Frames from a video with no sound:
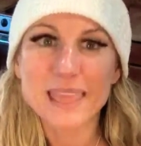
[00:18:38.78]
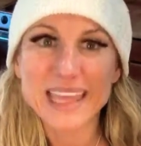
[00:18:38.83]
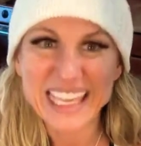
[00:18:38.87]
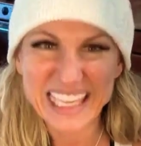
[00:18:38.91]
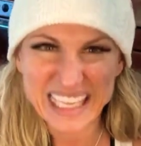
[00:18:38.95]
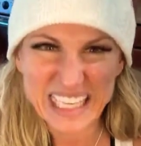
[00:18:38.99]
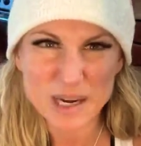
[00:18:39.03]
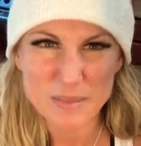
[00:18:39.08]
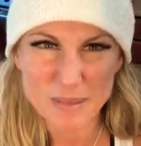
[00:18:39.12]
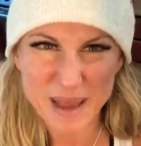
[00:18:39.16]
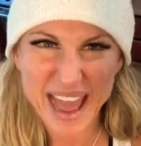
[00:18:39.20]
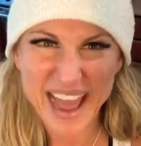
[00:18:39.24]

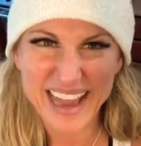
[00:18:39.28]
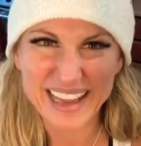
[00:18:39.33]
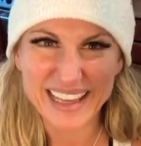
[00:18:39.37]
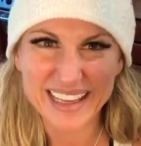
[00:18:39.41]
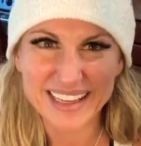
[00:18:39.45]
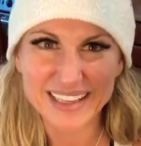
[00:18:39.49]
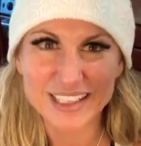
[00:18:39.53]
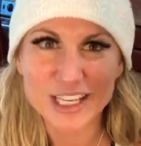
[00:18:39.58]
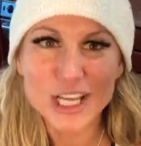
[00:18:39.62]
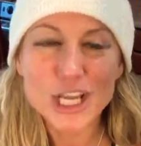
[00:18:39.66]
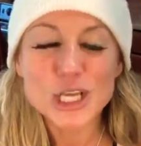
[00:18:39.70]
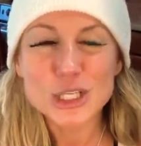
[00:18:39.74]
in a
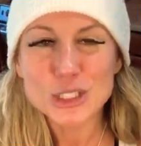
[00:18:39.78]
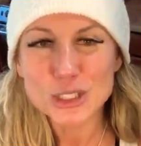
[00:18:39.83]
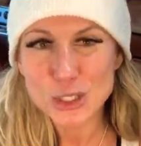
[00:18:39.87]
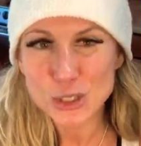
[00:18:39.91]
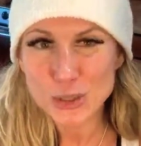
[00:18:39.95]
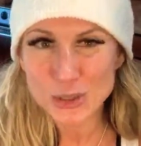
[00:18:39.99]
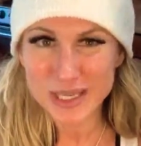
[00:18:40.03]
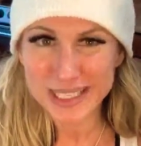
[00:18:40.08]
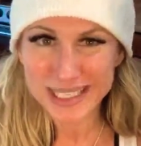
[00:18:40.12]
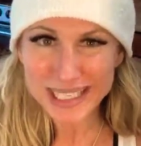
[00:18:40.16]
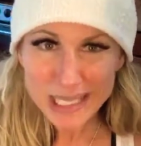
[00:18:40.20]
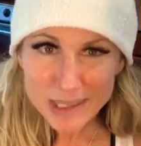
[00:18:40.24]
packet. So
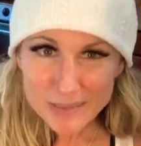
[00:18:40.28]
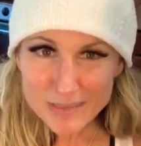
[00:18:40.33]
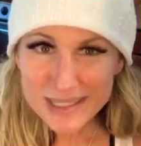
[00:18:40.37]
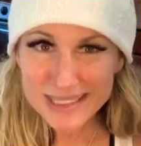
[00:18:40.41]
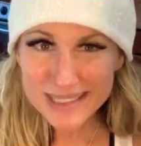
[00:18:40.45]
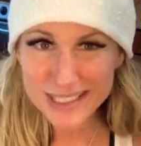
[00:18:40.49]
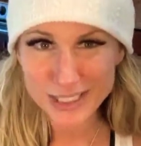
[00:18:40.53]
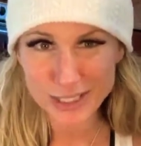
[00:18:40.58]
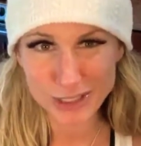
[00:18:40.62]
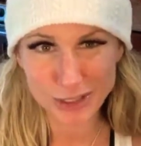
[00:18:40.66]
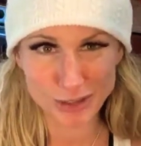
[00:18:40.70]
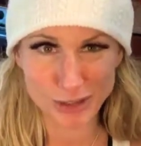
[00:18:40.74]
you can keep
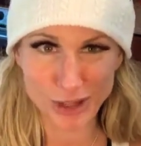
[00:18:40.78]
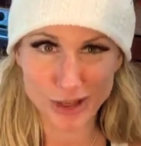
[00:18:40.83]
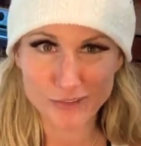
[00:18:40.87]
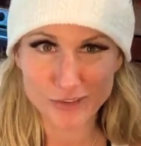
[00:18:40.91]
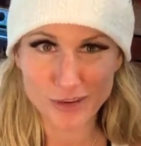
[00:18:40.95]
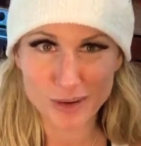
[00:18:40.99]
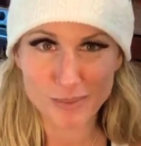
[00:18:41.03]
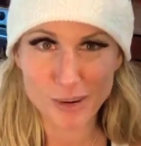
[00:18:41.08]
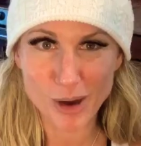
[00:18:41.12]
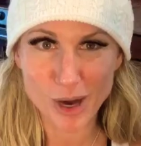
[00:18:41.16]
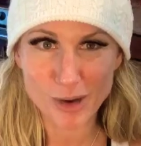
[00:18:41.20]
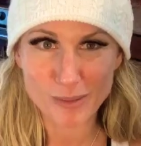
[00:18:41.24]
this in your glove
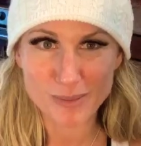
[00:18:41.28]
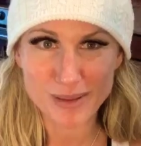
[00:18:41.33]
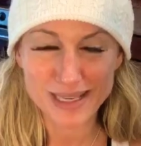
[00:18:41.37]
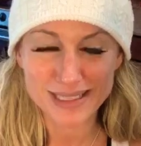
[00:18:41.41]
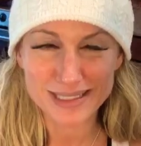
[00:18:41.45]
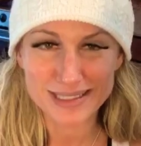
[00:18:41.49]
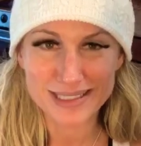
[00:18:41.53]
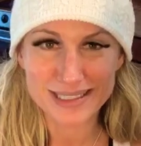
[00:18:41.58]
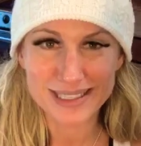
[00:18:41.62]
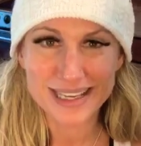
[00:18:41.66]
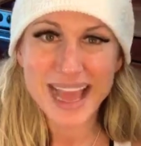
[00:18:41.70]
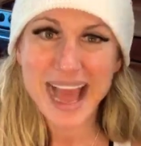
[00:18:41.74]

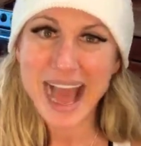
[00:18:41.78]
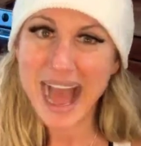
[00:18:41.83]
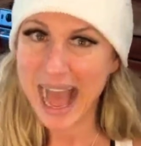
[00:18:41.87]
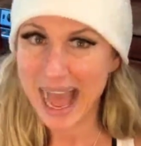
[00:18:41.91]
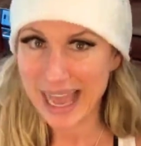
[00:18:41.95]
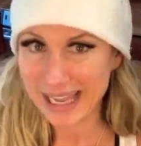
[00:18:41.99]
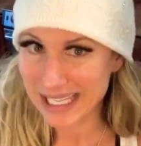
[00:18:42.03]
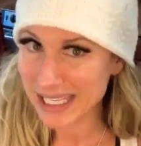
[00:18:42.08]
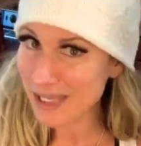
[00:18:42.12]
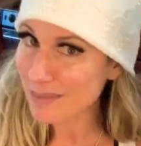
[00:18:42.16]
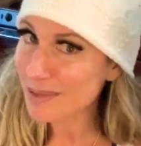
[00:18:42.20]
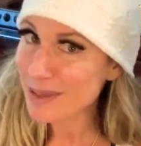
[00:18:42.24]
compartment.
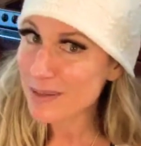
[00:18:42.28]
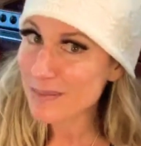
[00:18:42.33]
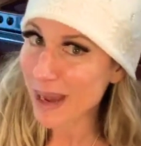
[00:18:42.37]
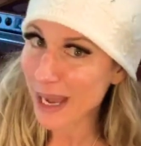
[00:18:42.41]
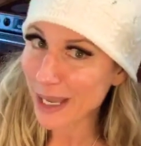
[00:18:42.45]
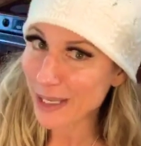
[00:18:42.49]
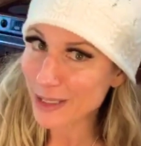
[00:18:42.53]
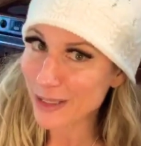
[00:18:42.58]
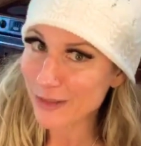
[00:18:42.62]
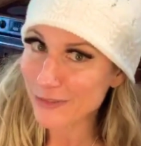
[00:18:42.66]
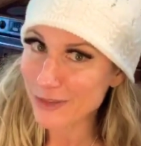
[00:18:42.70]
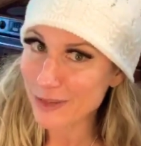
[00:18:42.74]
I keep it in
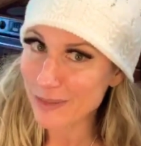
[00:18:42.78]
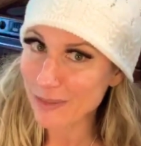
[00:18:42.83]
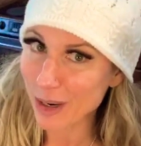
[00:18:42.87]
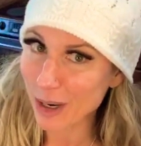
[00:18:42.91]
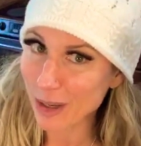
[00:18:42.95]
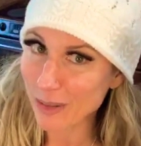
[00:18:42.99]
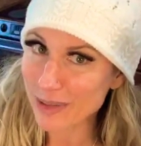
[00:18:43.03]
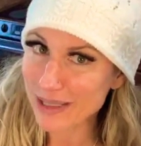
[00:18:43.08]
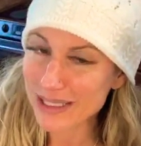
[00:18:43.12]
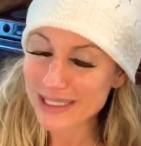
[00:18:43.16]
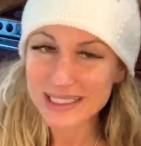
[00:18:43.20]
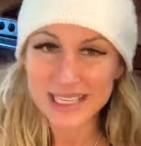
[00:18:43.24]
my glove
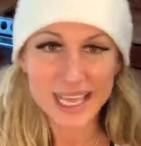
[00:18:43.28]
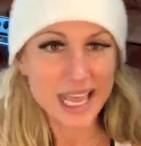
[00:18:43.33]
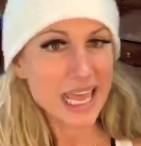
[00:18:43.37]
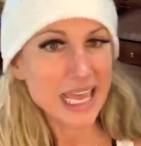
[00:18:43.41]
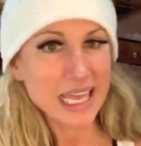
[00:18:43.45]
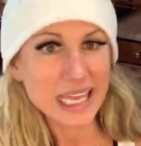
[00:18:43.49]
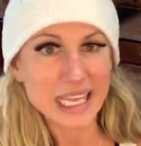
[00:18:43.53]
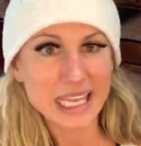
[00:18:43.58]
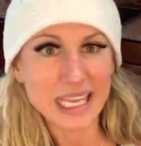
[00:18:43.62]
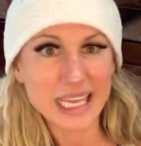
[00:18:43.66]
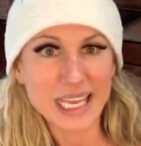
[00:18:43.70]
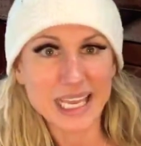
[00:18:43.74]
compartment,
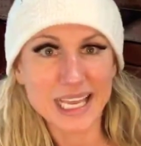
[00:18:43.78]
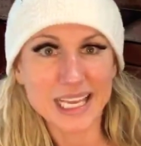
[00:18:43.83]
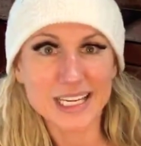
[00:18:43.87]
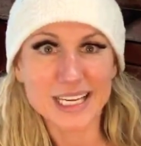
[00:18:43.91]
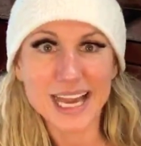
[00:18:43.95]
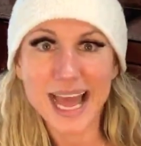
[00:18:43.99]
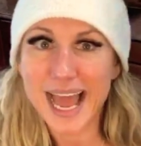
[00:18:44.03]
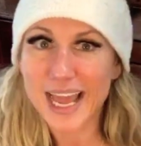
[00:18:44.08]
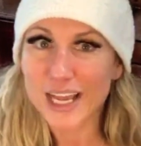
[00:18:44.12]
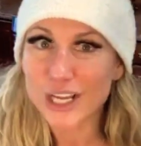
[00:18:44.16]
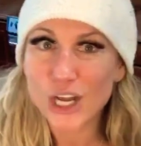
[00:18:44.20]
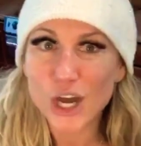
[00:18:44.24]

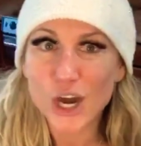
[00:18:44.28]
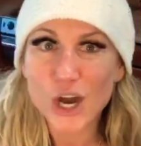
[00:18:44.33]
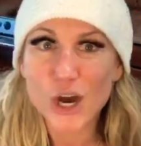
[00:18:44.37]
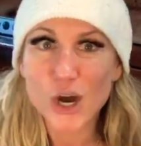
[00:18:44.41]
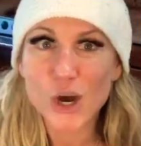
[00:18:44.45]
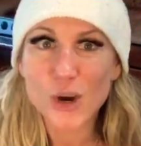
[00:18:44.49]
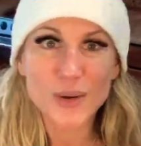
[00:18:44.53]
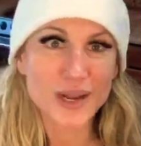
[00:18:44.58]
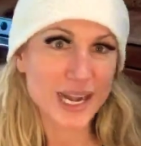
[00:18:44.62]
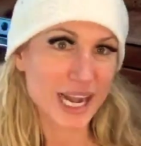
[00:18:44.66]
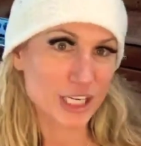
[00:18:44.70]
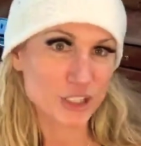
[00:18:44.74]
and I
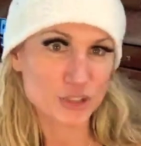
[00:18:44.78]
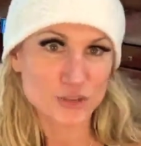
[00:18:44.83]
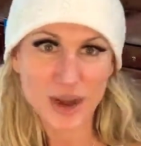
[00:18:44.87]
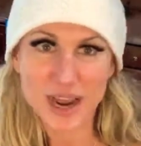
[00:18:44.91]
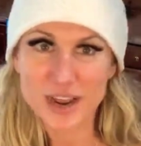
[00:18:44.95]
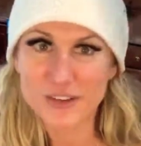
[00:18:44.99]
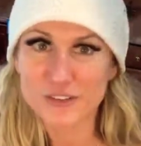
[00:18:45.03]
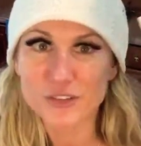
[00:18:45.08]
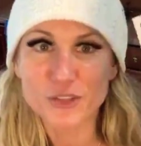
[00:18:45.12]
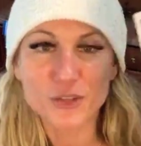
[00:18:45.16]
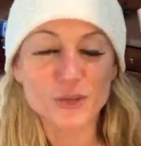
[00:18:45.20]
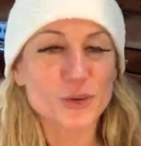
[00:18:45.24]
go and I
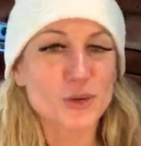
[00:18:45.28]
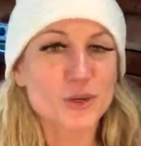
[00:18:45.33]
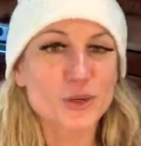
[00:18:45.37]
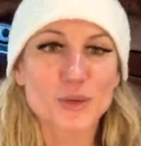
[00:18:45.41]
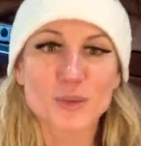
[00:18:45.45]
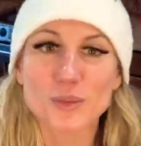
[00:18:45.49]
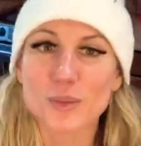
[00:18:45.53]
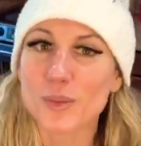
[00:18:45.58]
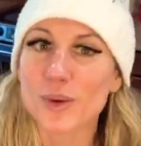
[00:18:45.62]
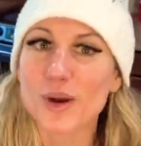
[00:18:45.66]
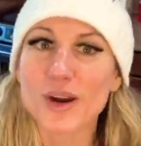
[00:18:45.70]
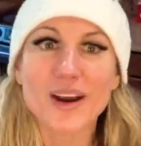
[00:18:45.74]
drive
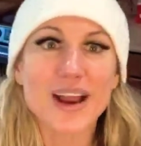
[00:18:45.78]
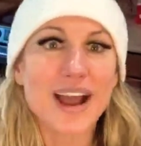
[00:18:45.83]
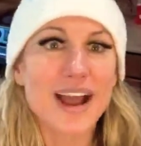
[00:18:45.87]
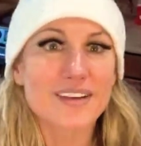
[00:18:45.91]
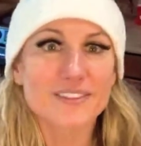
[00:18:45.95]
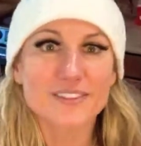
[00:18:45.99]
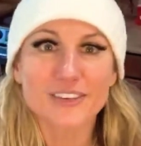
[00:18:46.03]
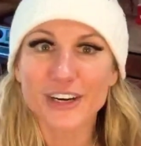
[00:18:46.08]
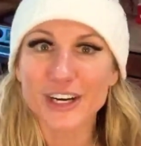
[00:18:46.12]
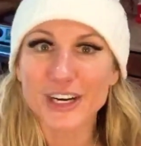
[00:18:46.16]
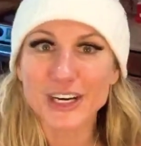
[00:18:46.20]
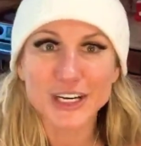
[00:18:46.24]
through
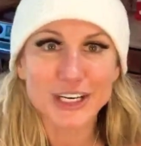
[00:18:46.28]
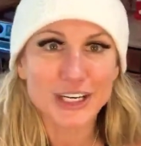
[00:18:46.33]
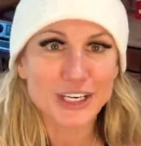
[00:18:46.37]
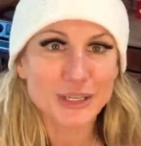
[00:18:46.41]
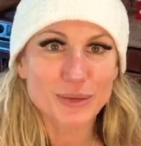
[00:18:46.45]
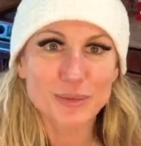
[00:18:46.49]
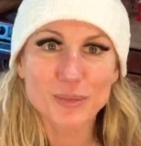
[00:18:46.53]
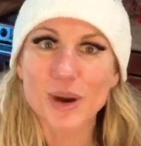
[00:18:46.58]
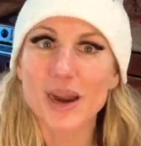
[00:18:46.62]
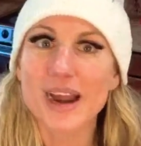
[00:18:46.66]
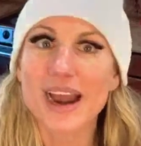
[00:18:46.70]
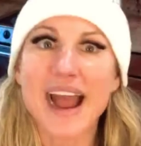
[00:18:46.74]

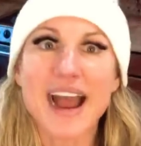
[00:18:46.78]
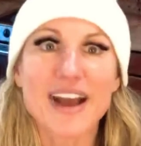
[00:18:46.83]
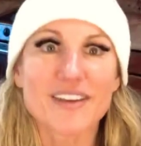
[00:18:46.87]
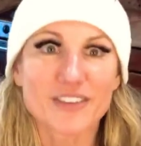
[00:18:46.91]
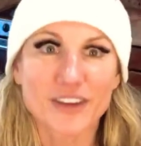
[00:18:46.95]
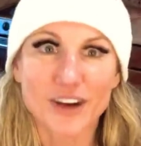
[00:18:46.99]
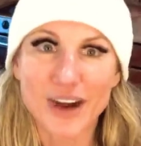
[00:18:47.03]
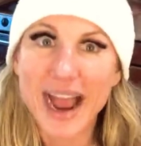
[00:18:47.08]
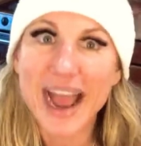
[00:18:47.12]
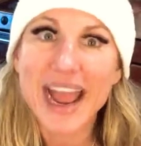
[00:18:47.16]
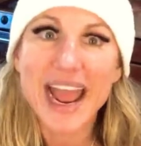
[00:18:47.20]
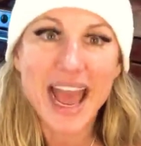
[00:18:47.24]
wherever
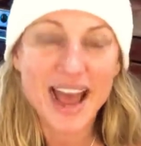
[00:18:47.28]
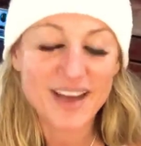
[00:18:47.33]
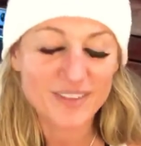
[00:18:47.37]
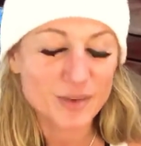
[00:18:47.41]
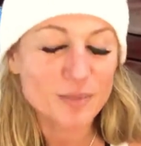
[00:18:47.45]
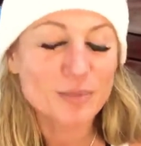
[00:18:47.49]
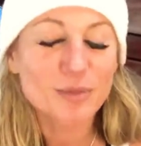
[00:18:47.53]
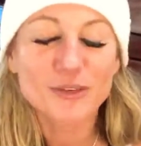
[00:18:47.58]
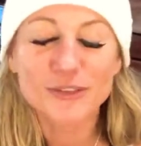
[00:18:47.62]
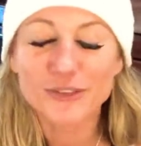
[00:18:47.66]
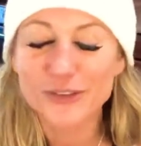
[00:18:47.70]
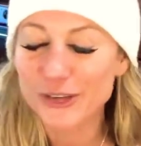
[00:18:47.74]
I have a
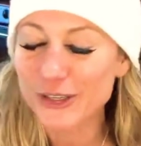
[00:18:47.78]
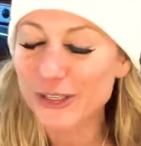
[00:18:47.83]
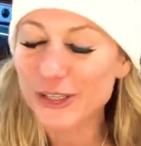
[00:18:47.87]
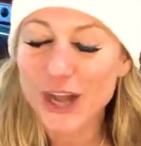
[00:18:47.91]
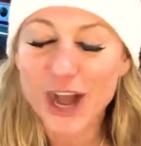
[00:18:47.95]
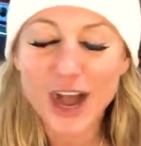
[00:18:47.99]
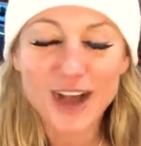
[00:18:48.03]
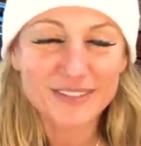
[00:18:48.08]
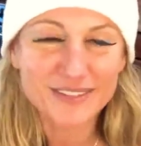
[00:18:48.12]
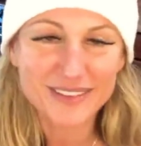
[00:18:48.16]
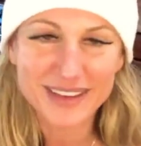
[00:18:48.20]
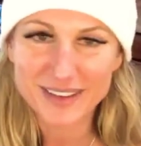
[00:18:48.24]
preferred
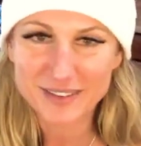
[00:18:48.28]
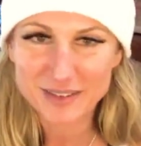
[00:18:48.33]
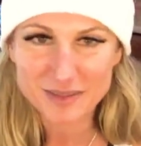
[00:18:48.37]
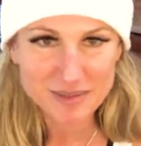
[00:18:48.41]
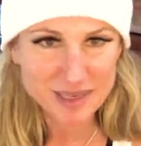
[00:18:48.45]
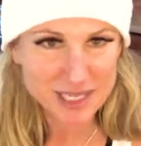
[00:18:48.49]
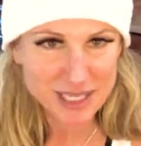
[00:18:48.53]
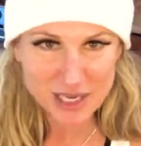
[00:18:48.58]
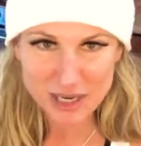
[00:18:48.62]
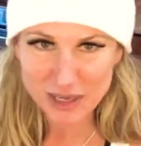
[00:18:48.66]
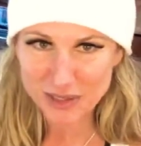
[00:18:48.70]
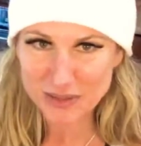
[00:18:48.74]
coffee.
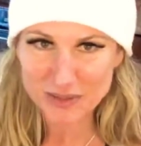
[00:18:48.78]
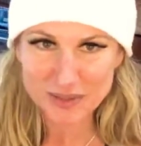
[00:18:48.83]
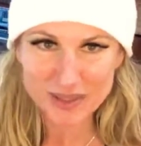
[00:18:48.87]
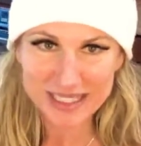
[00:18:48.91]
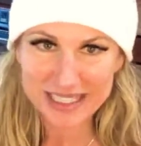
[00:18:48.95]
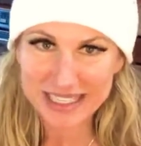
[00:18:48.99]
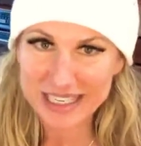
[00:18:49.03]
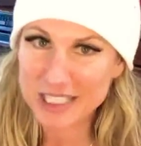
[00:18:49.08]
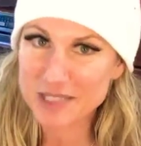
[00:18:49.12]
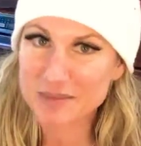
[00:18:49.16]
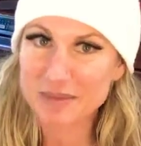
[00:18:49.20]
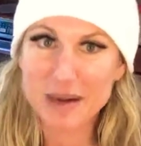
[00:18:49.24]
Everybody knows what
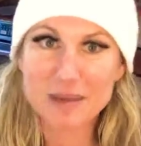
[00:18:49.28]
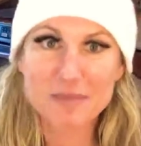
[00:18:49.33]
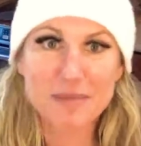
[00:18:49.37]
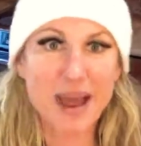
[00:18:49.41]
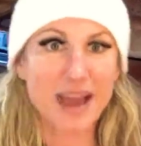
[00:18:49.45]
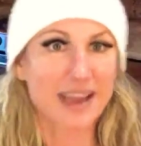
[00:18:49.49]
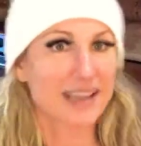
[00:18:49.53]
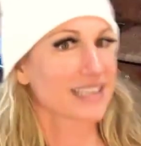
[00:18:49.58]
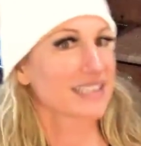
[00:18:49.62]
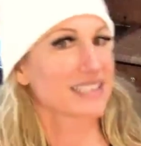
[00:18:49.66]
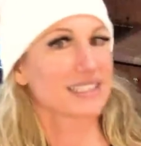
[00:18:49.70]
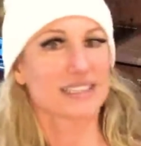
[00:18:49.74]
it is, but I'm
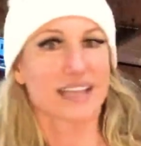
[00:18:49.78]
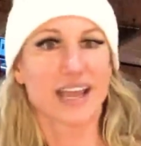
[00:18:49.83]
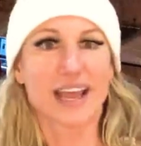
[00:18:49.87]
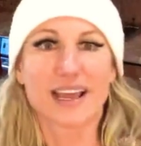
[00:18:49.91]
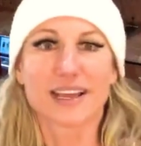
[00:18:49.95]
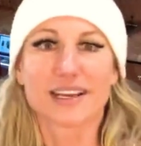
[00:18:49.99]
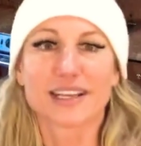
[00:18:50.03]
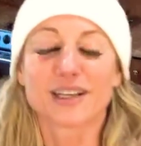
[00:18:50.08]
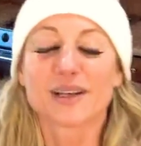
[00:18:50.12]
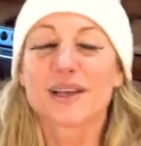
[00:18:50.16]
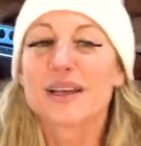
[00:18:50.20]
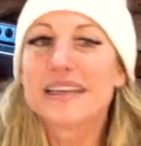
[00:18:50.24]
not gonna
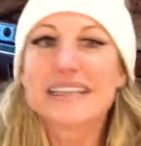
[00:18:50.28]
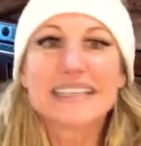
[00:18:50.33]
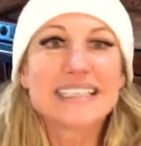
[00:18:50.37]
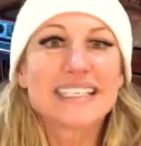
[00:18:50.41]
say it.